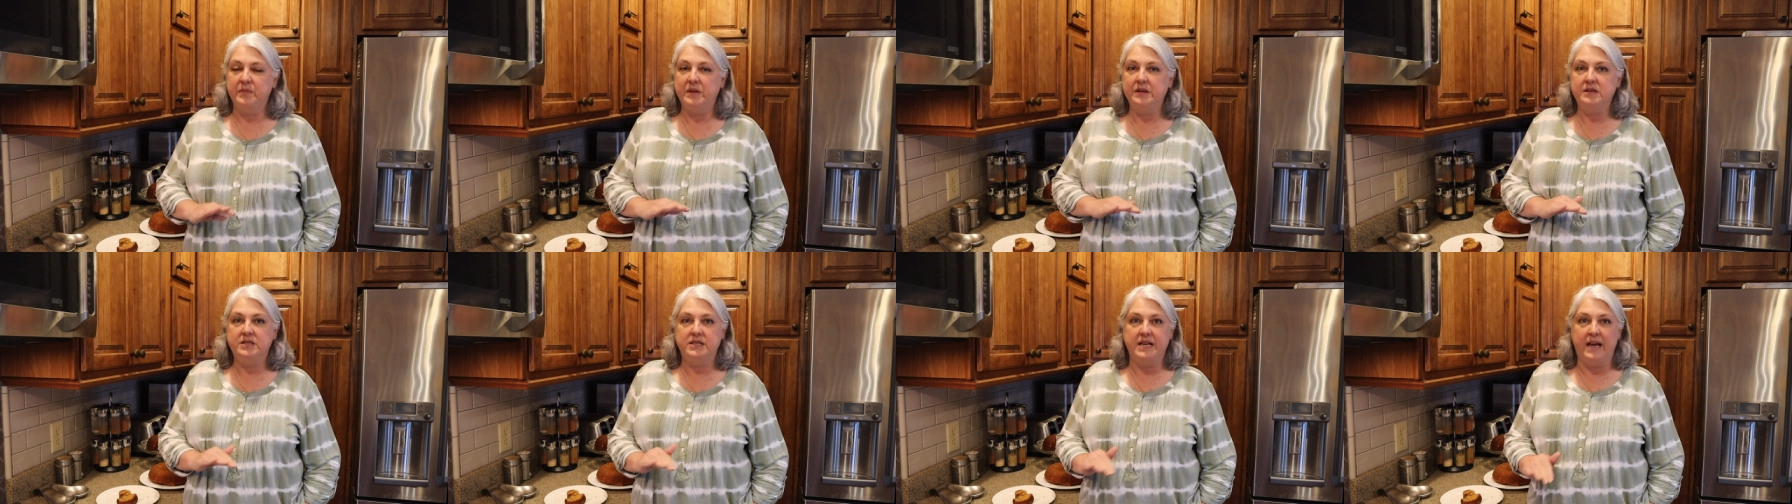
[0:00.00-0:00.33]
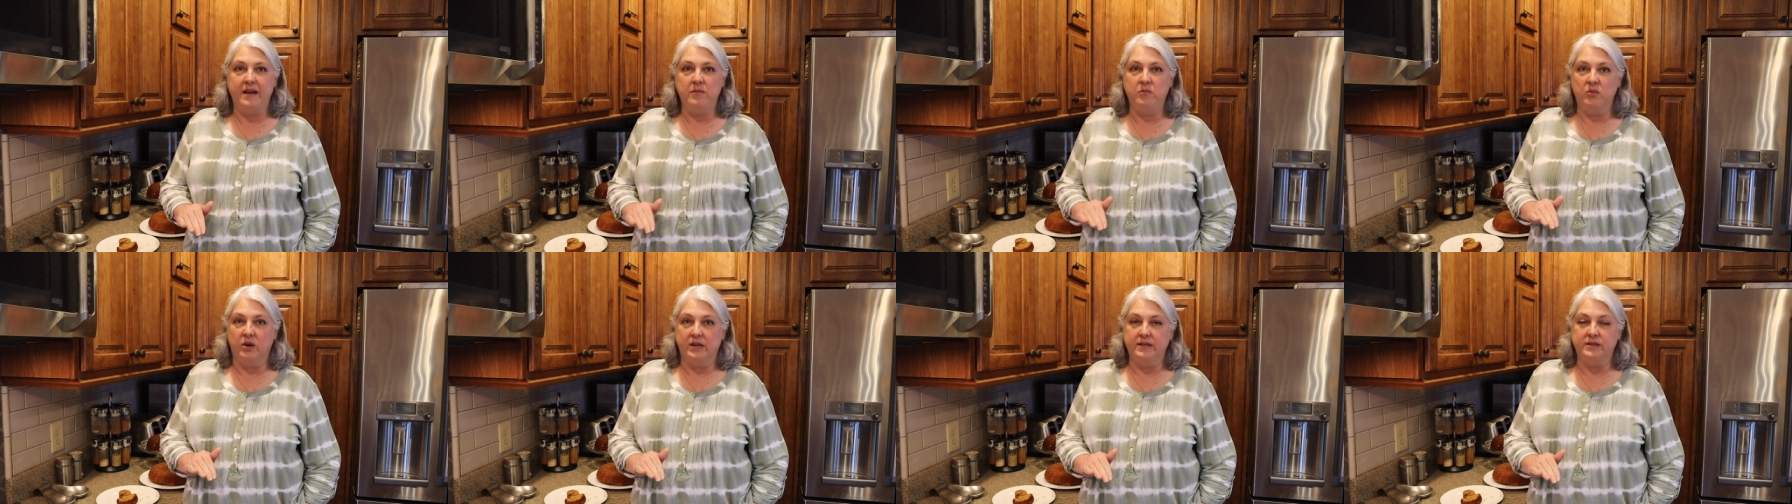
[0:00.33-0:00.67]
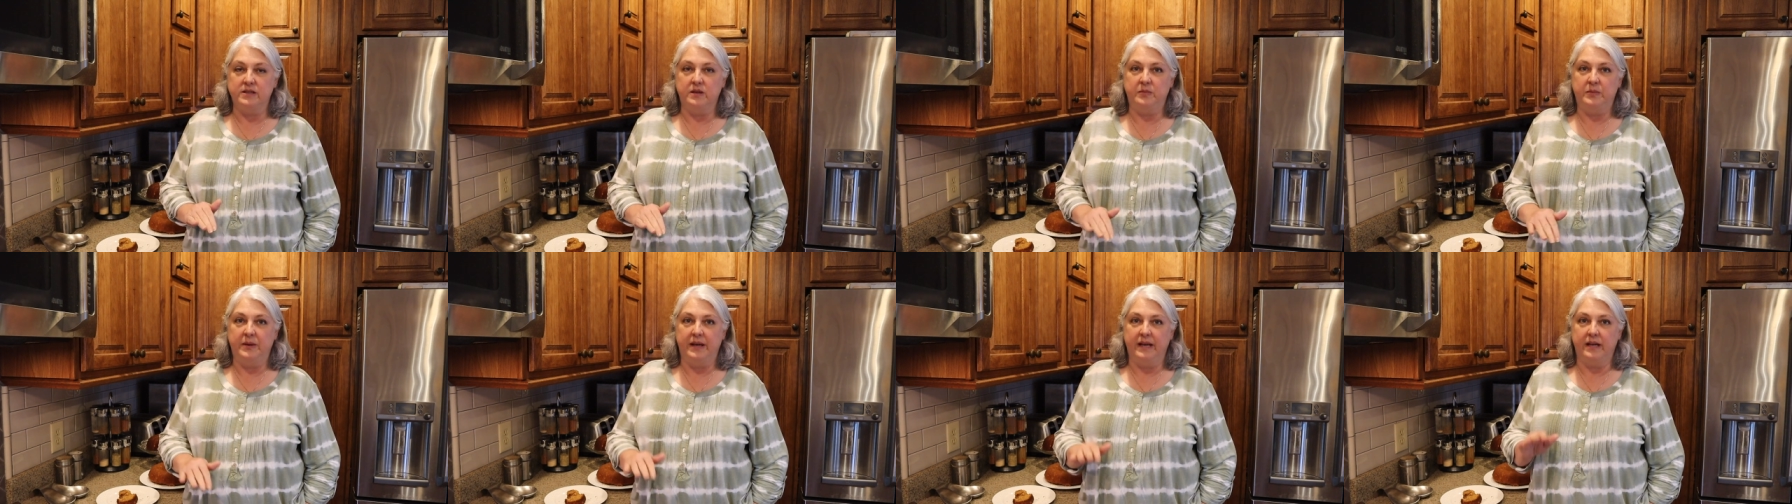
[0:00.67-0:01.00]
Same
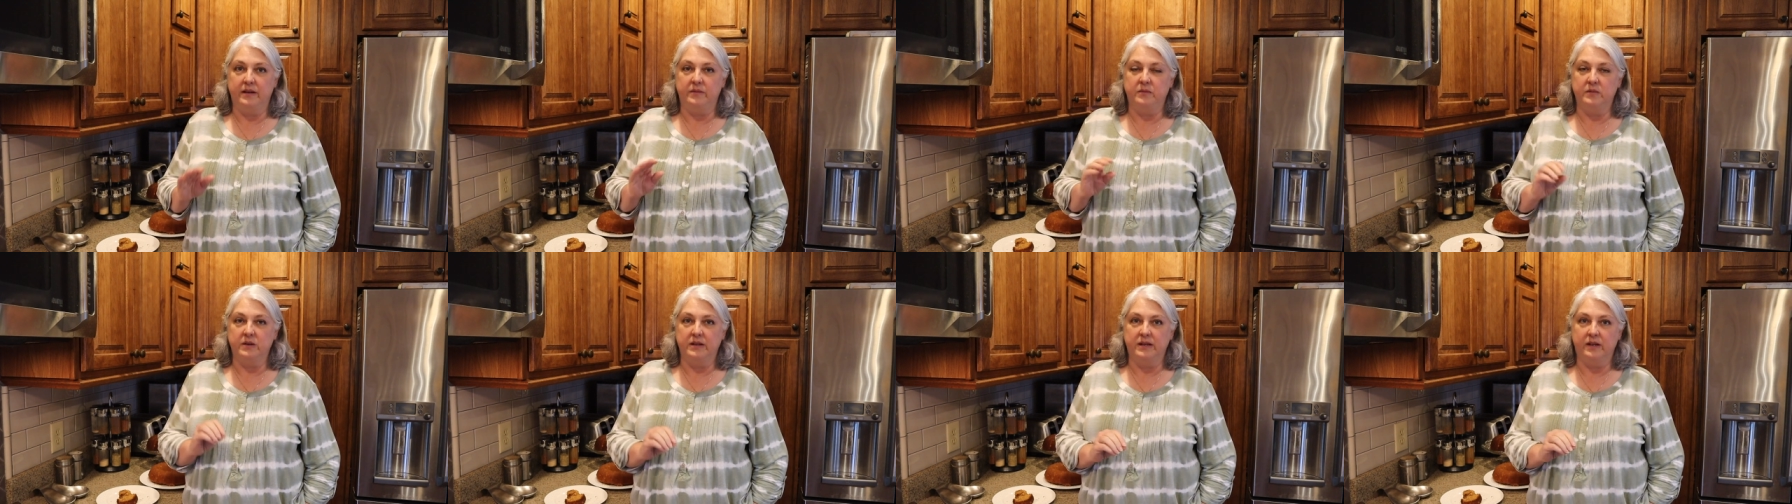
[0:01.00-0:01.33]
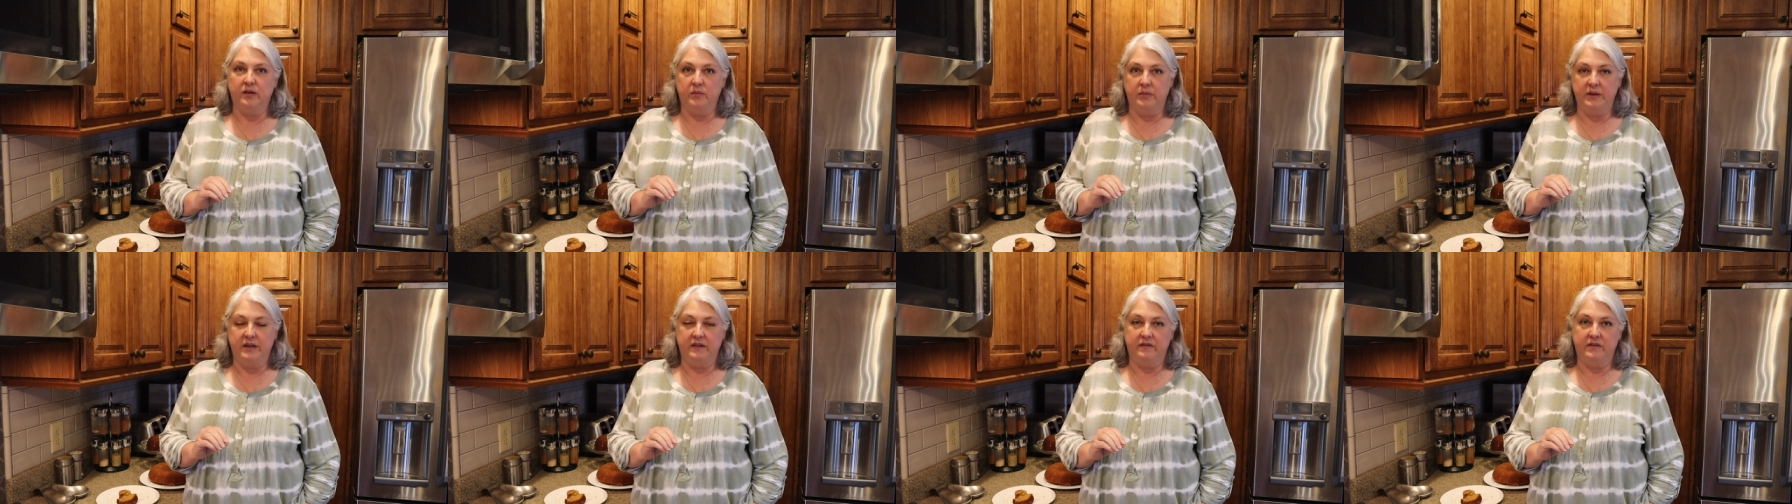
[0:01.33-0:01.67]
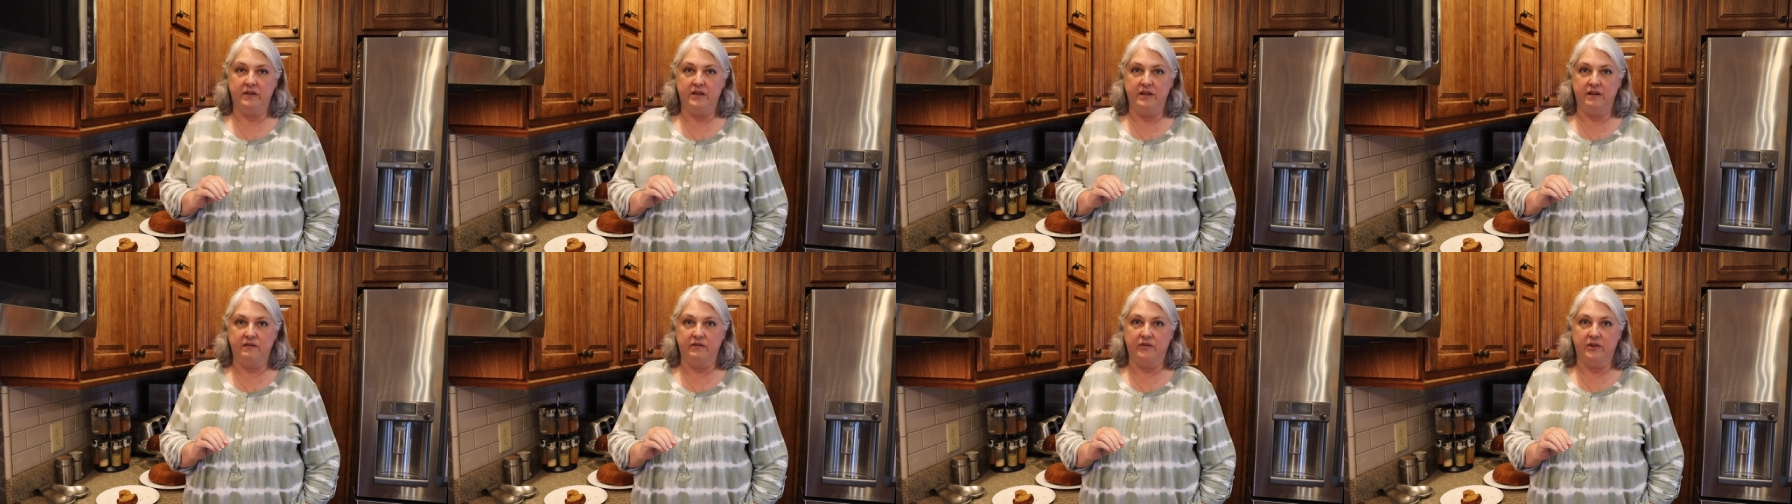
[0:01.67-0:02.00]
recipe, a little bit of
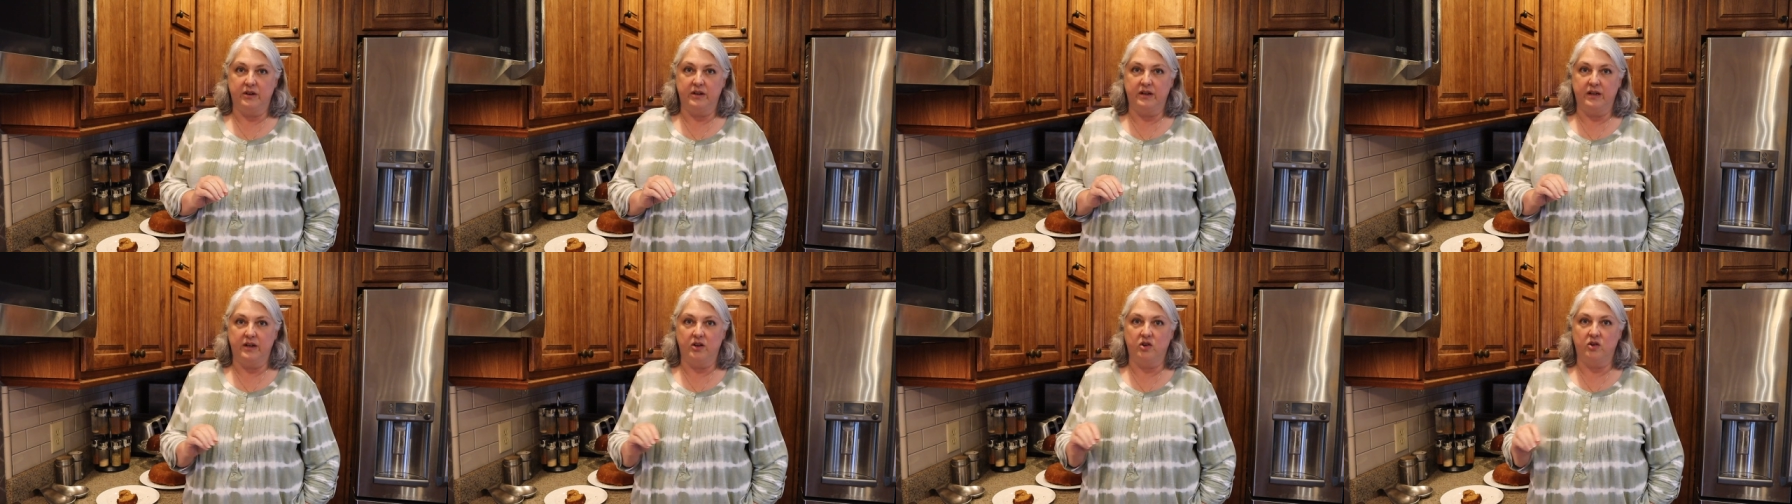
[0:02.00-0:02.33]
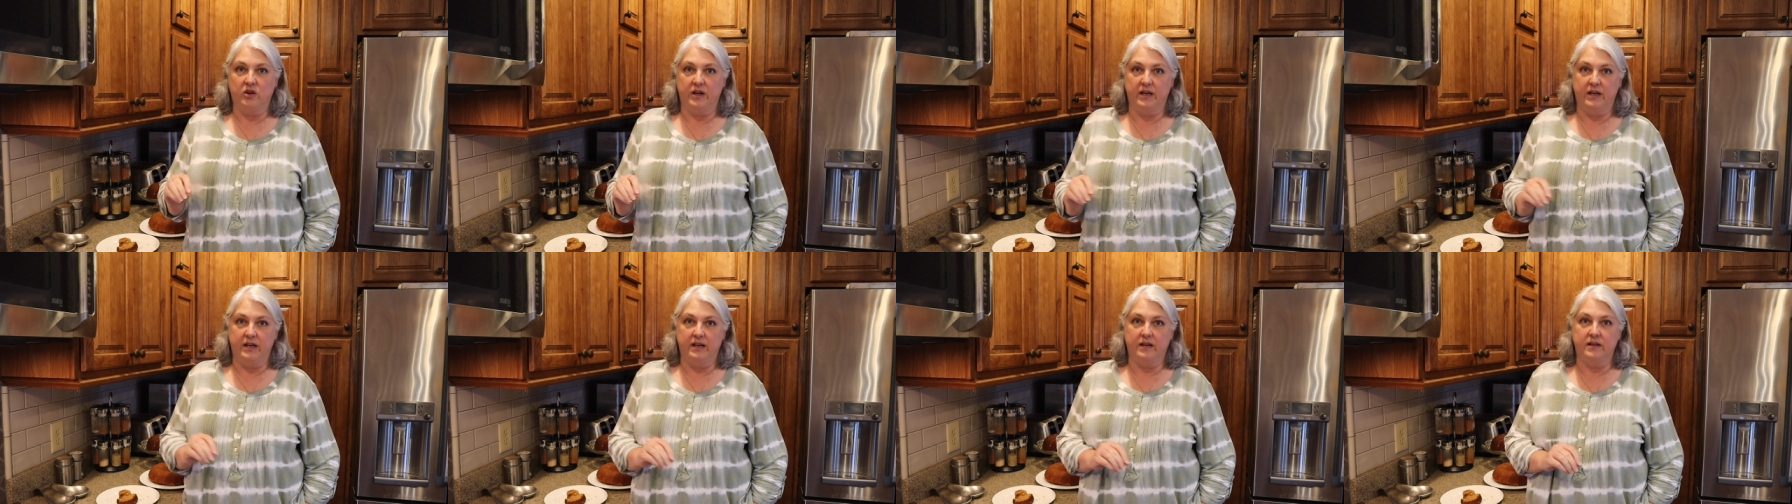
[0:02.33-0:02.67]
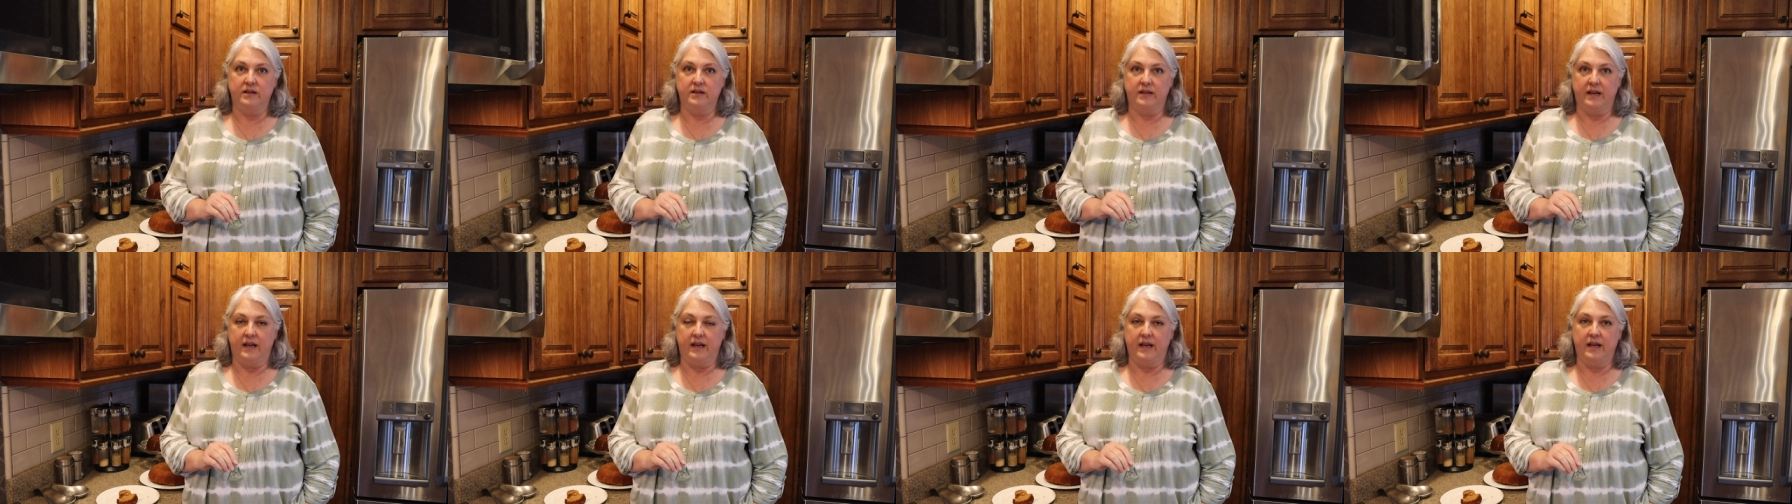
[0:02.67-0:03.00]
a different
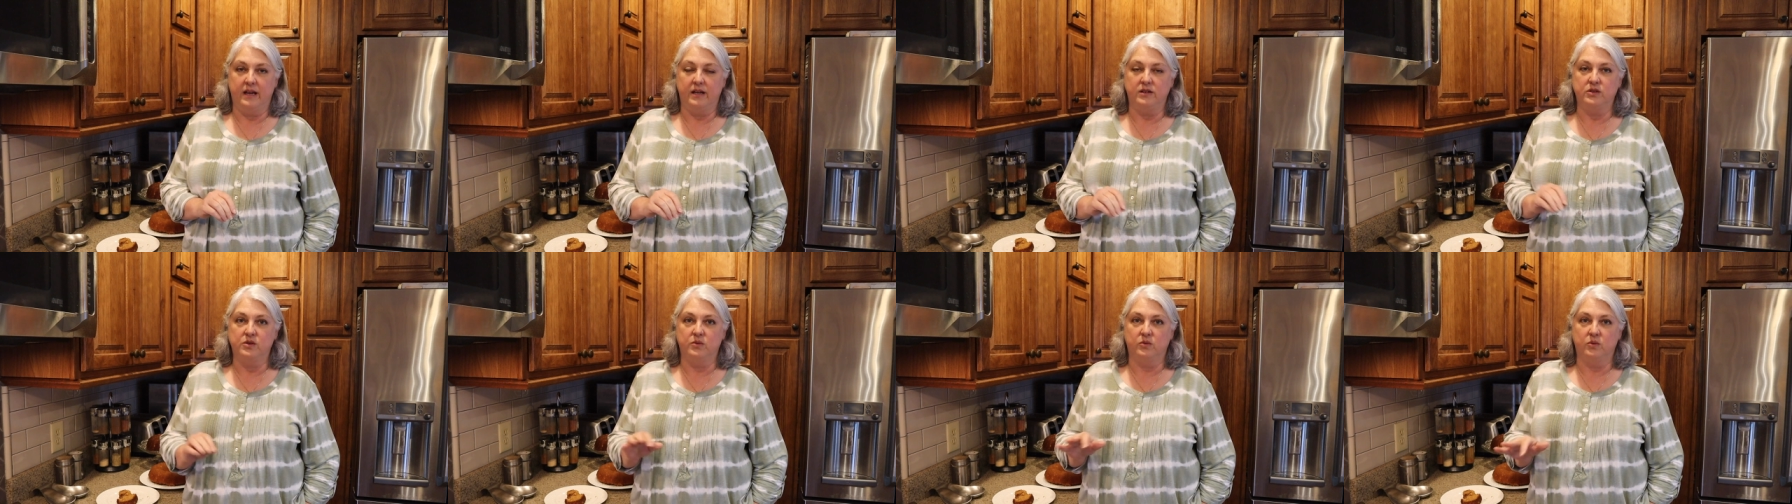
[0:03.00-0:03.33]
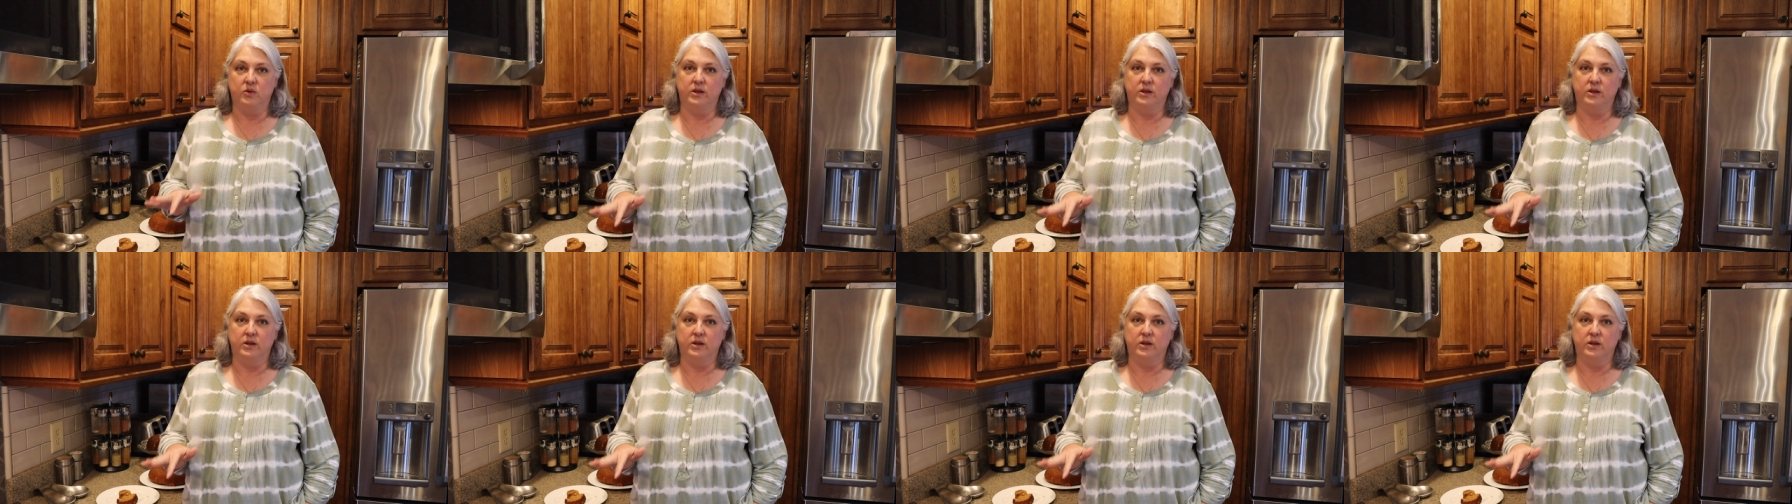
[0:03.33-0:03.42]
ingredient to each.